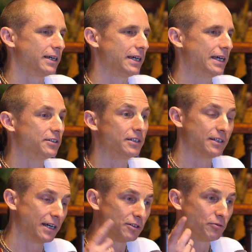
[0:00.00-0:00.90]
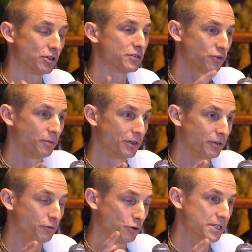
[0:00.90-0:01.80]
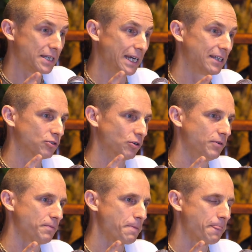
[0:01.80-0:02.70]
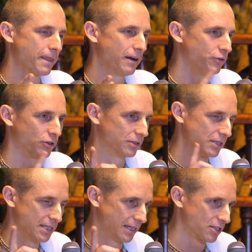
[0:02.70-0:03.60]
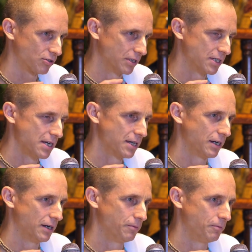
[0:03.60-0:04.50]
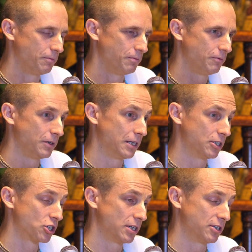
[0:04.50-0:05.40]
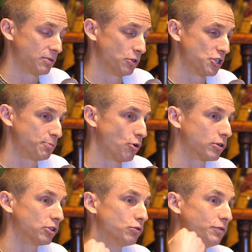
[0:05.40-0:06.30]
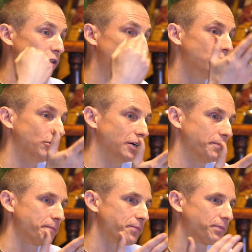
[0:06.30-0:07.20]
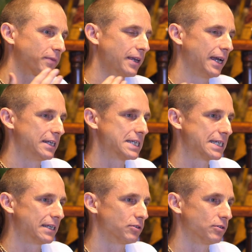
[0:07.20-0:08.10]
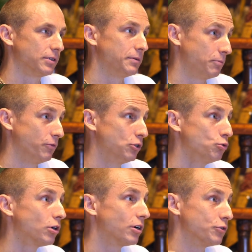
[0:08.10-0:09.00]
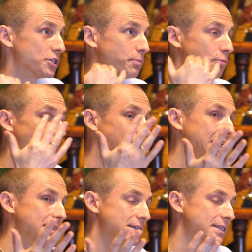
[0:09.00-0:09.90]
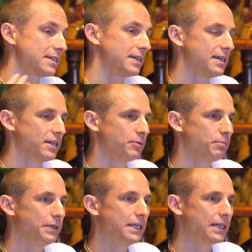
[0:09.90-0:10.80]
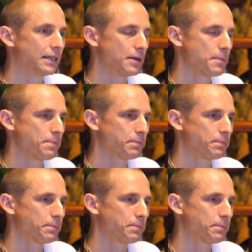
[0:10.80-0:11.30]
And in another verse from the first canto, I forgot the Sanskrit, it was spoken to Vidura, and he said, Vidura was praised being